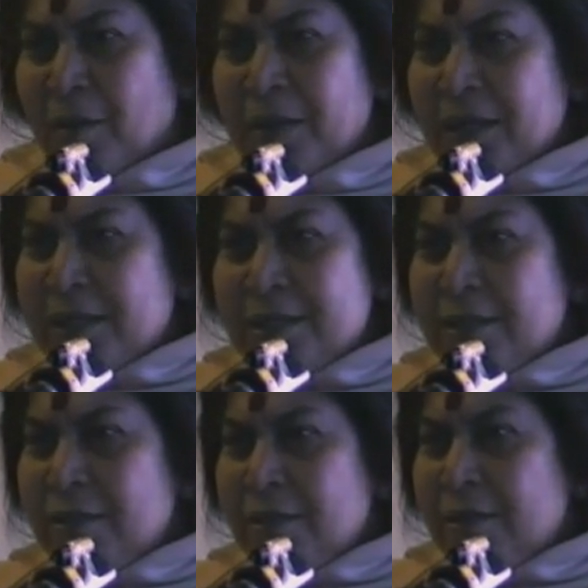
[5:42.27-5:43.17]
But
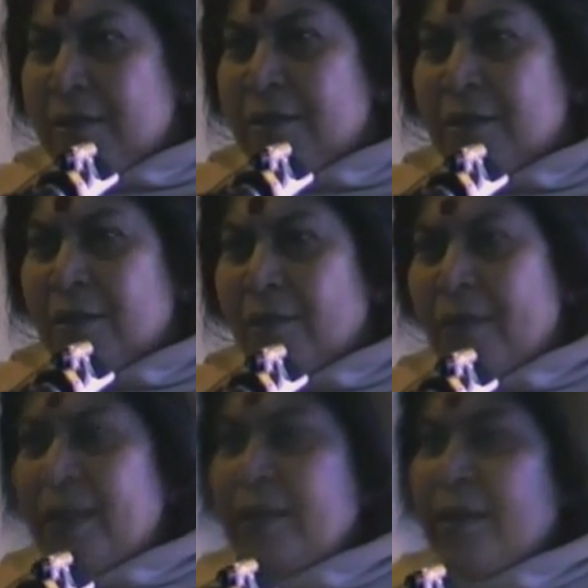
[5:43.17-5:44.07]
it's
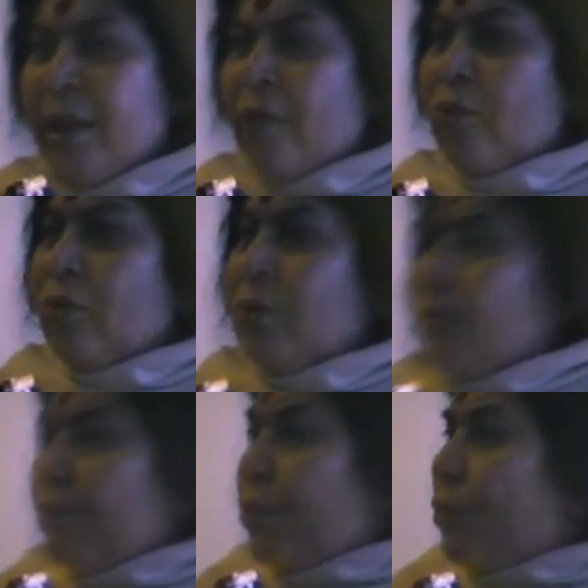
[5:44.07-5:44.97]
very narrow
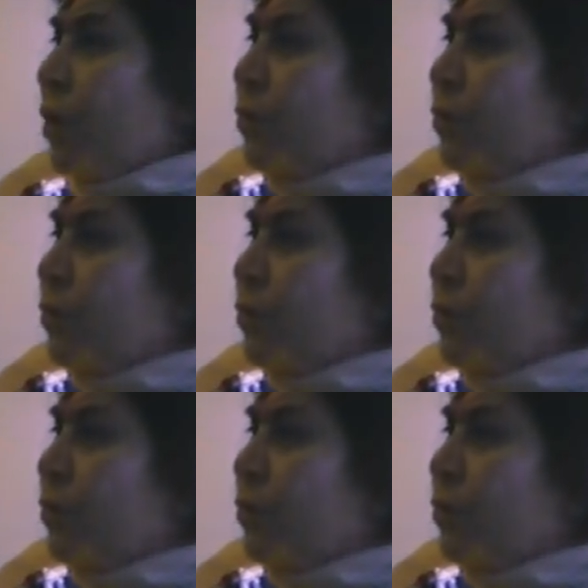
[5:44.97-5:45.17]
view